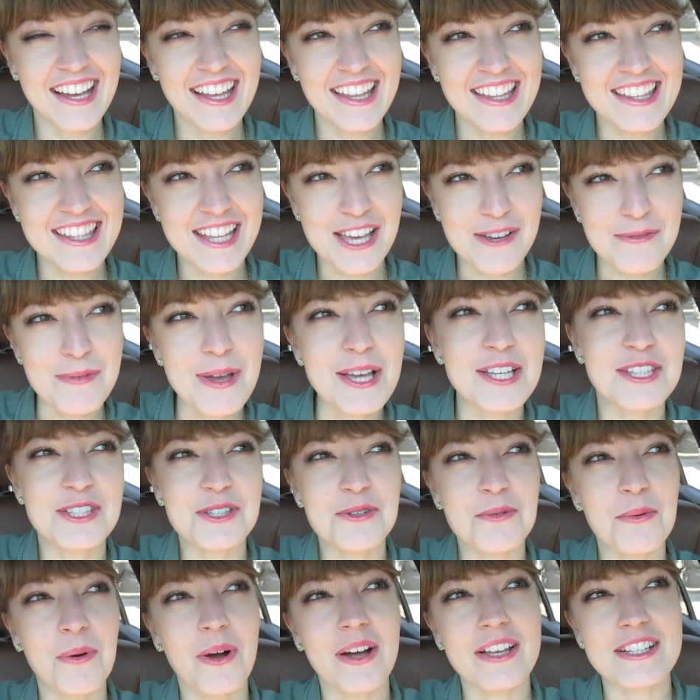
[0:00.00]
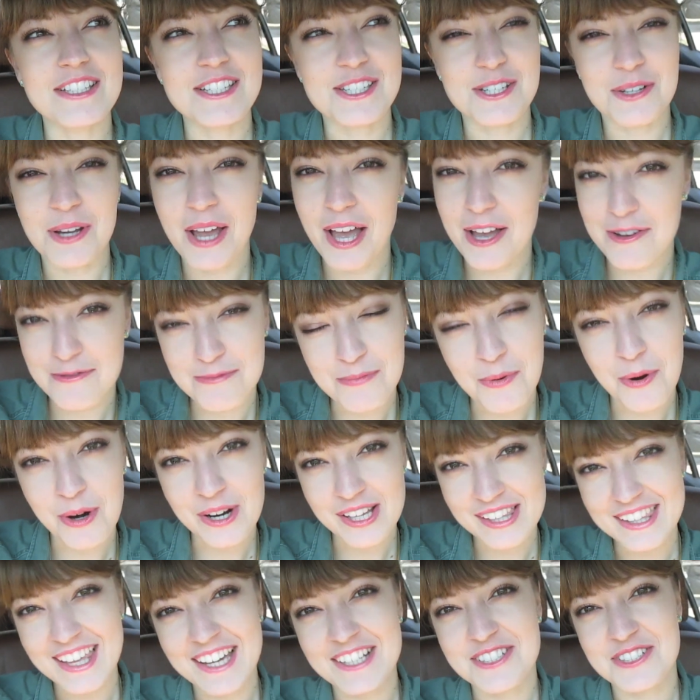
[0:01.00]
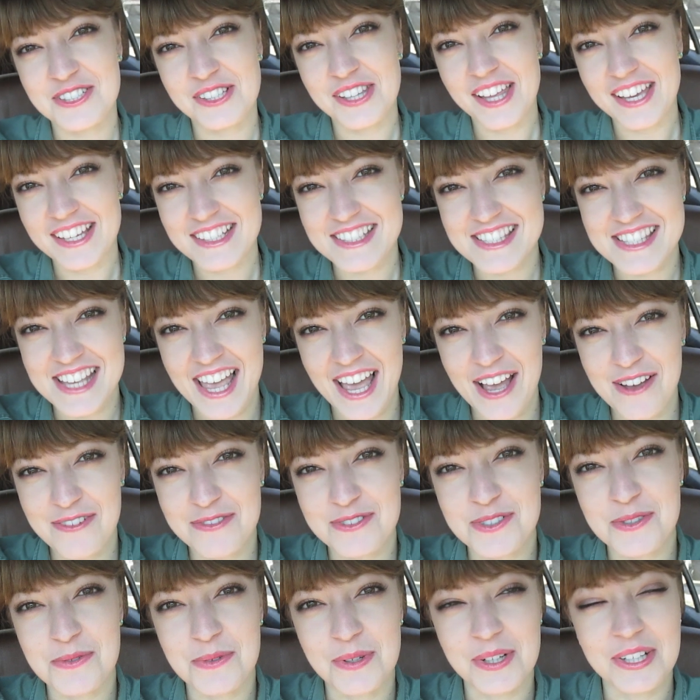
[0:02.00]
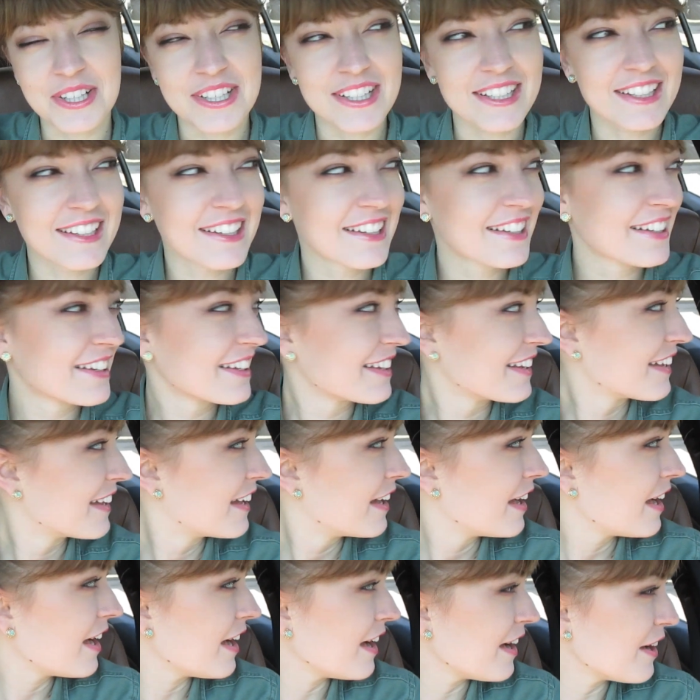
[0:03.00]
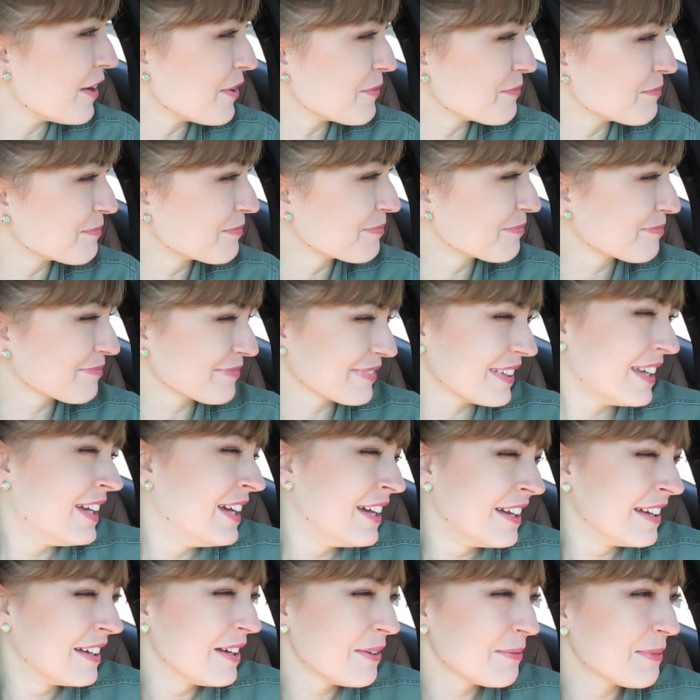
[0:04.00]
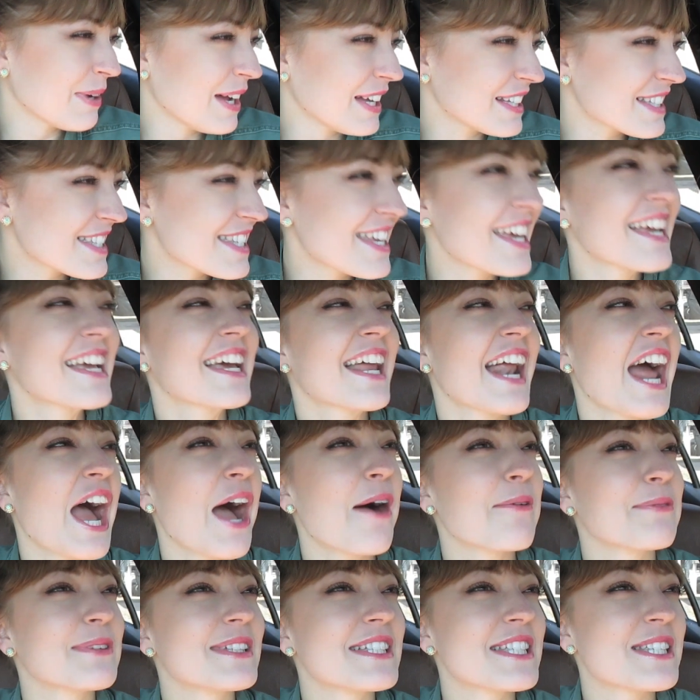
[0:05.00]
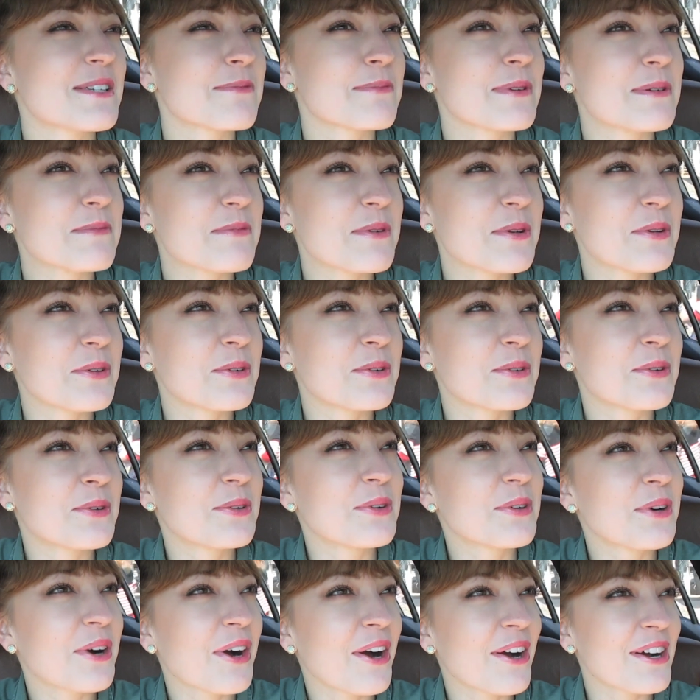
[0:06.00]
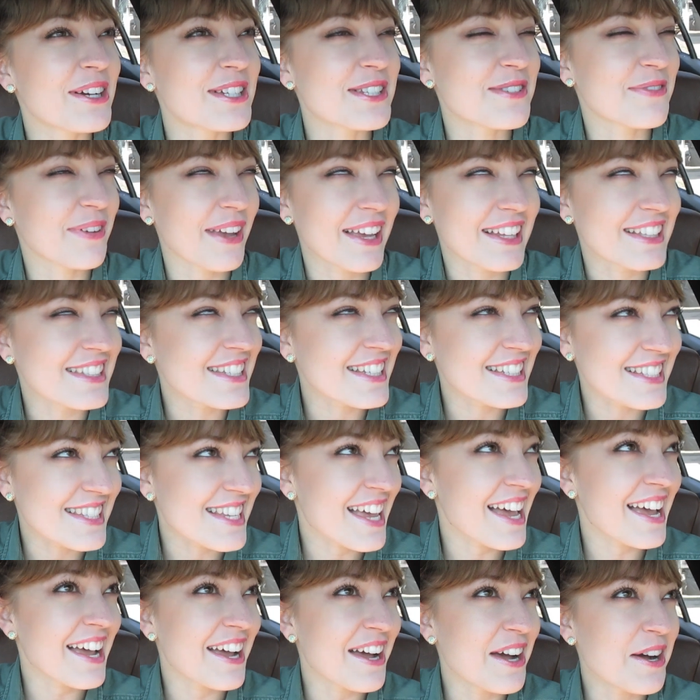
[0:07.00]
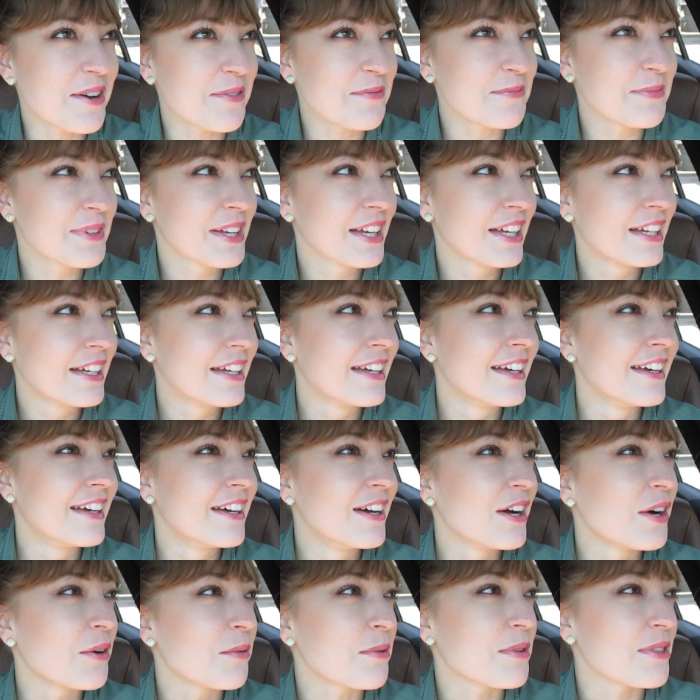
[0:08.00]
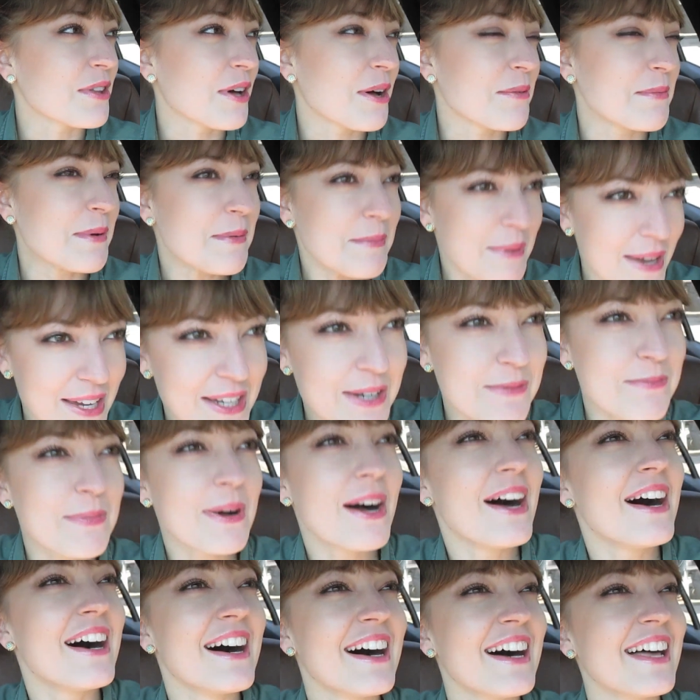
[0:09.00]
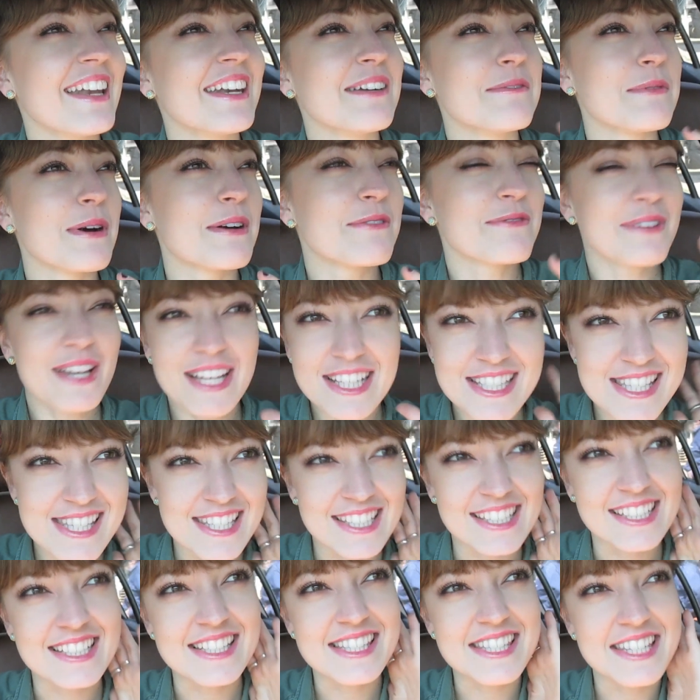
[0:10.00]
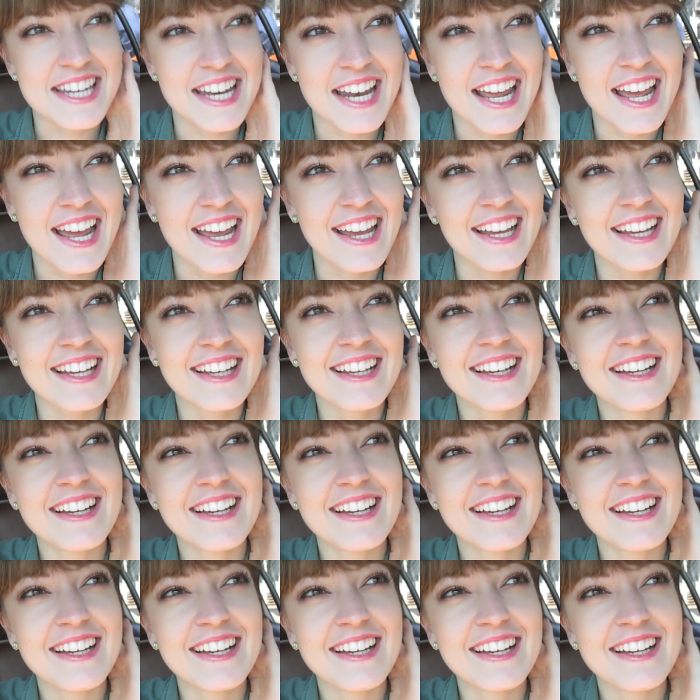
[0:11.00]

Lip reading: they make you want to have more electrolytes afterward. I'm not saying it happens to people who are as fancy as I am with all my makeup on and my fanciness today,